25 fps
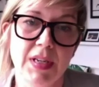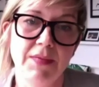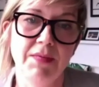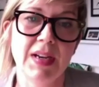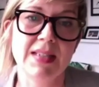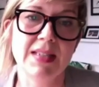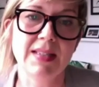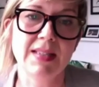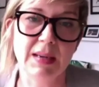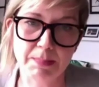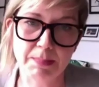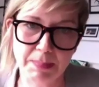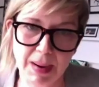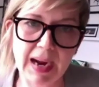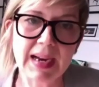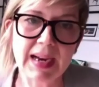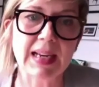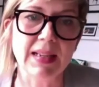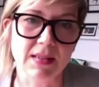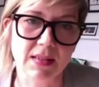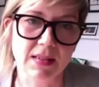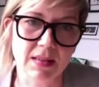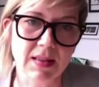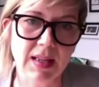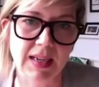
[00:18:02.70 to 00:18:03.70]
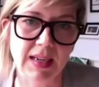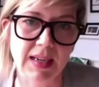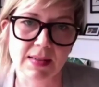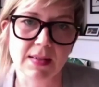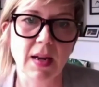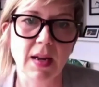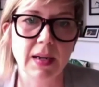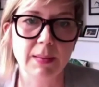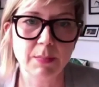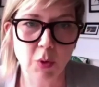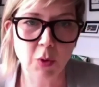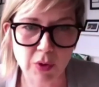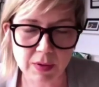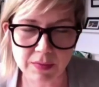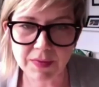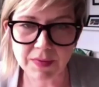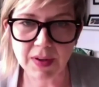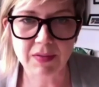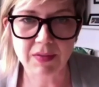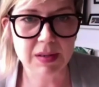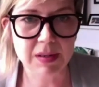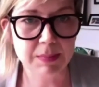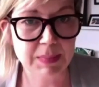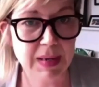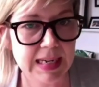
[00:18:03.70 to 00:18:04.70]
invested back into things like more
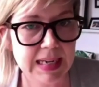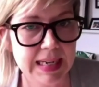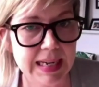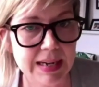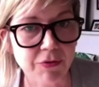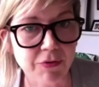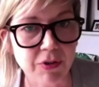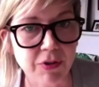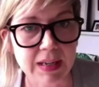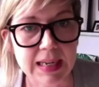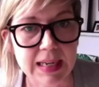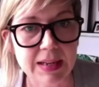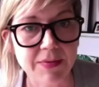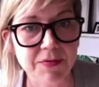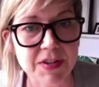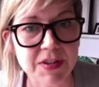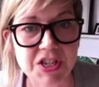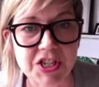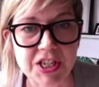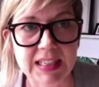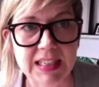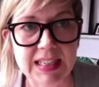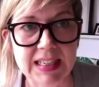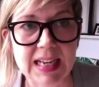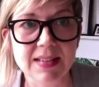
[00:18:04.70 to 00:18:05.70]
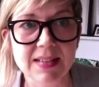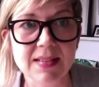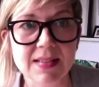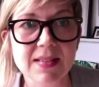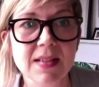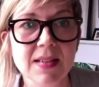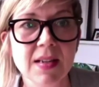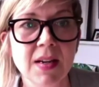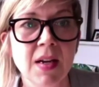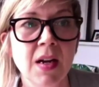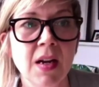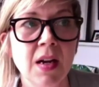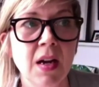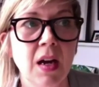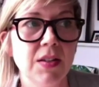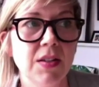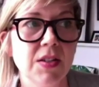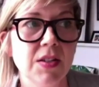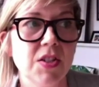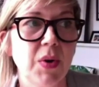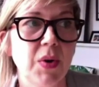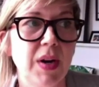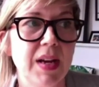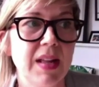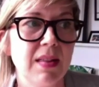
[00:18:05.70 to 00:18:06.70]
environmentally friendly fishing nets. And
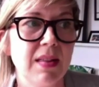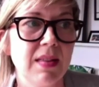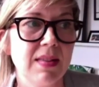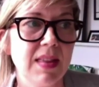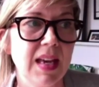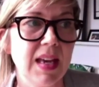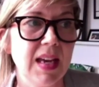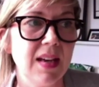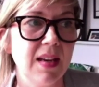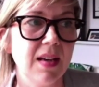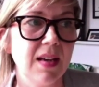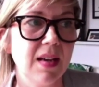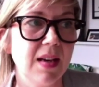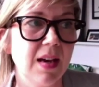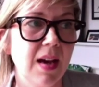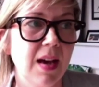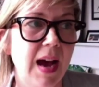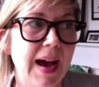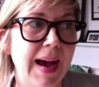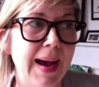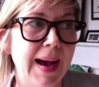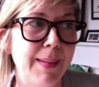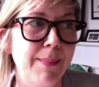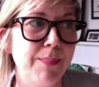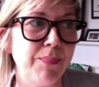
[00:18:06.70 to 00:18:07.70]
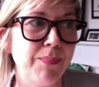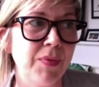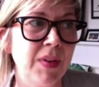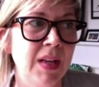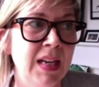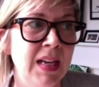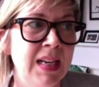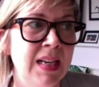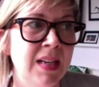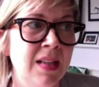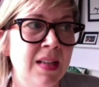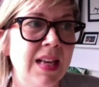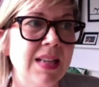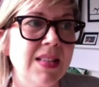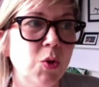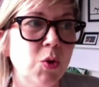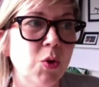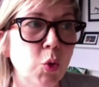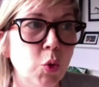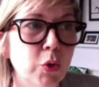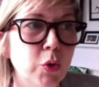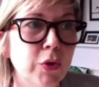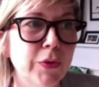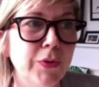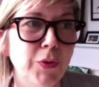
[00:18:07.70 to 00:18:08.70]
so I think there's an
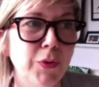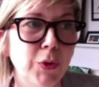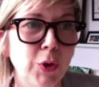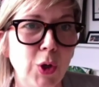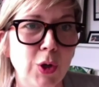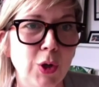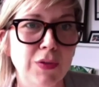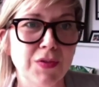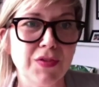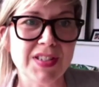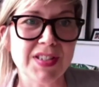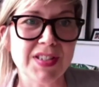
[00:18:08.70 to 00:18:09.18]
awful lot of